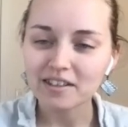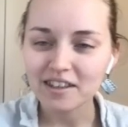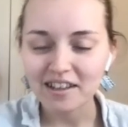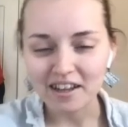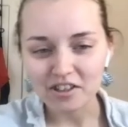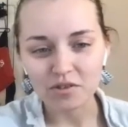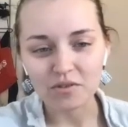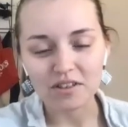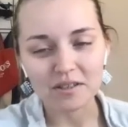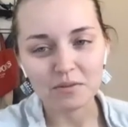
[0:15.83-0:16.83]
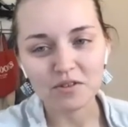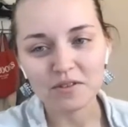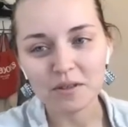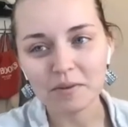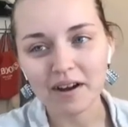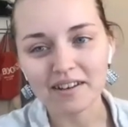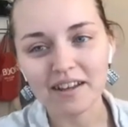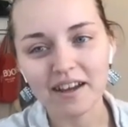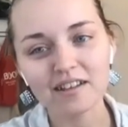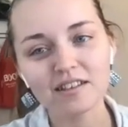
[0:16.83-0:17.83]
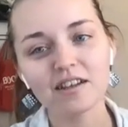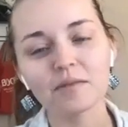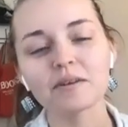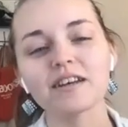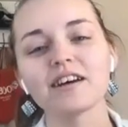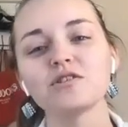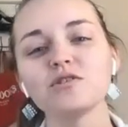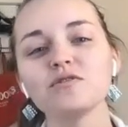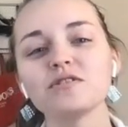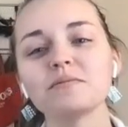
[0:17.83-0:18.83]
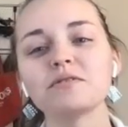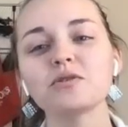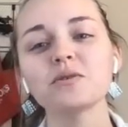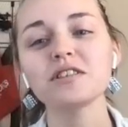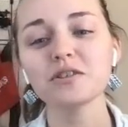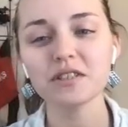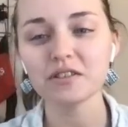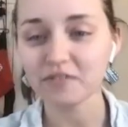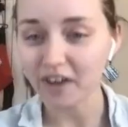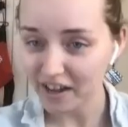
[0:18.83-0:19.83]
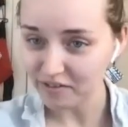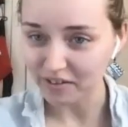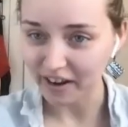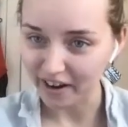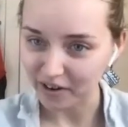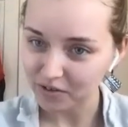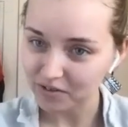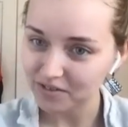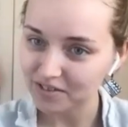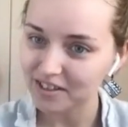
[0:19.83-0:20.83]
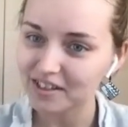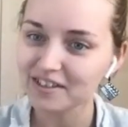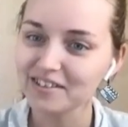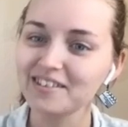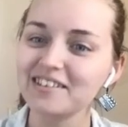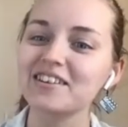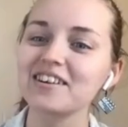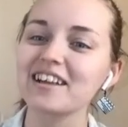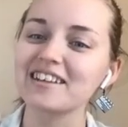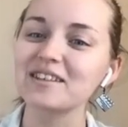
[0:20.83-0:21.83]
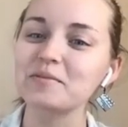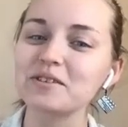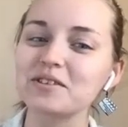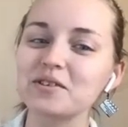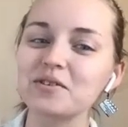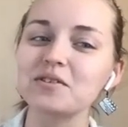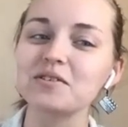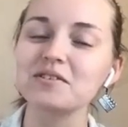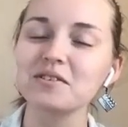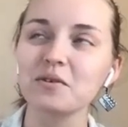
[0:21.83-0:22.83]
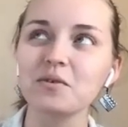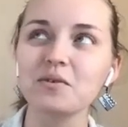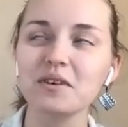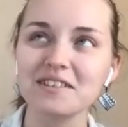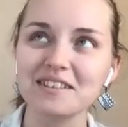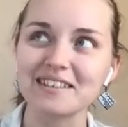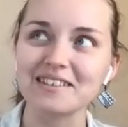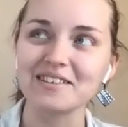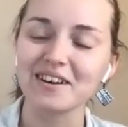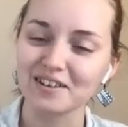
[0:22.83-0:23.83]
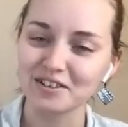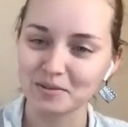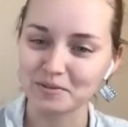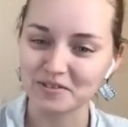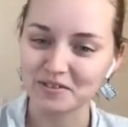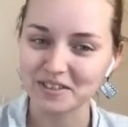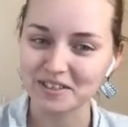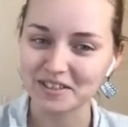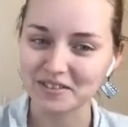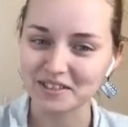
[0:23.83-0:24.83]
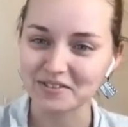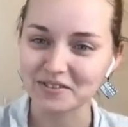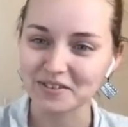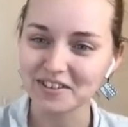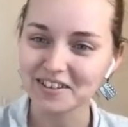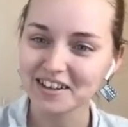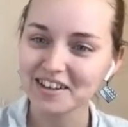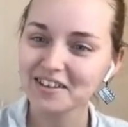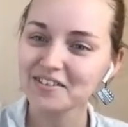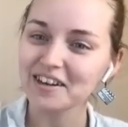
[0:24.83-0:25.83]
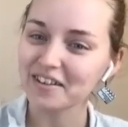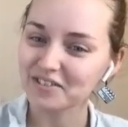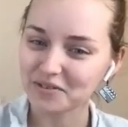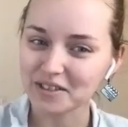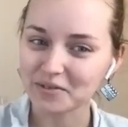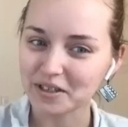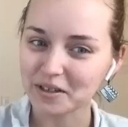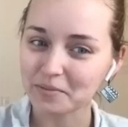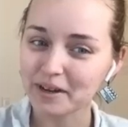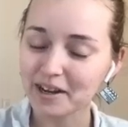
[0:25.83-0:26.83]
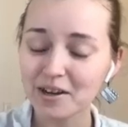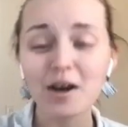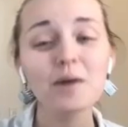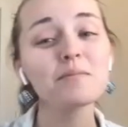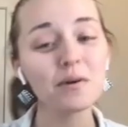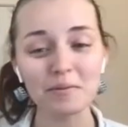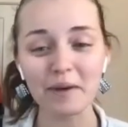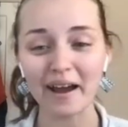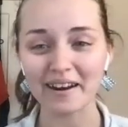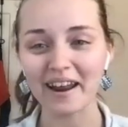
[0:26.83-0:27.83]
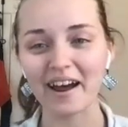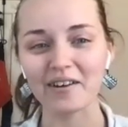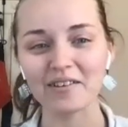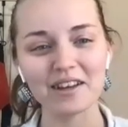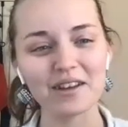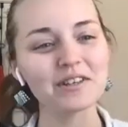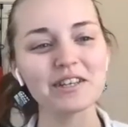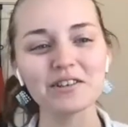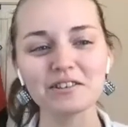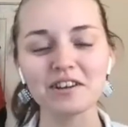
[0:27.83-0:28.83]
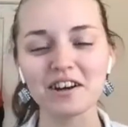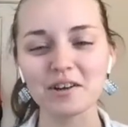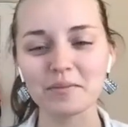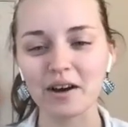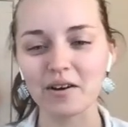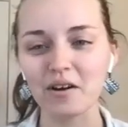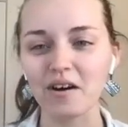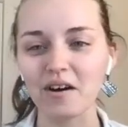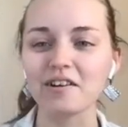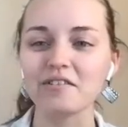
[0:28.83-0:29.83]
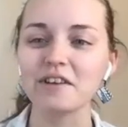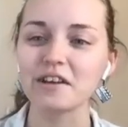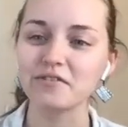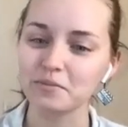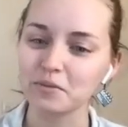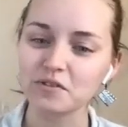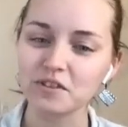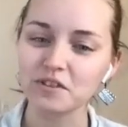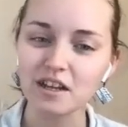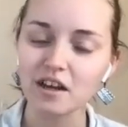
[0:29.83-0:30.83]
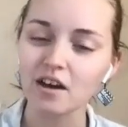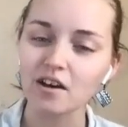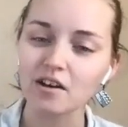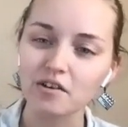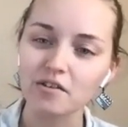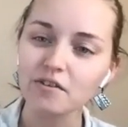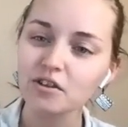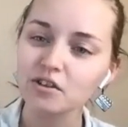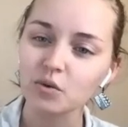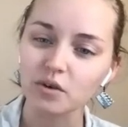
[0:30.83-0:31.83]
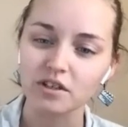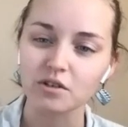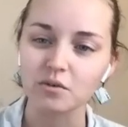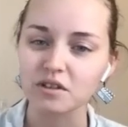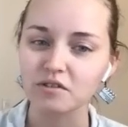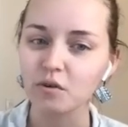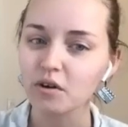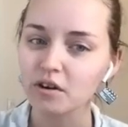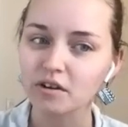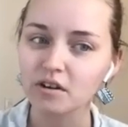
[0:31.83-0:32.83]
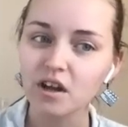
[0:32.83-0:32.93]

to the That Sure Was a Movie podcast, coming at you from 2025 now. And our last episode was in October of 2024, right after we said we were coming back. But we're back now, and we're here to talk about our favorite movies of 2024.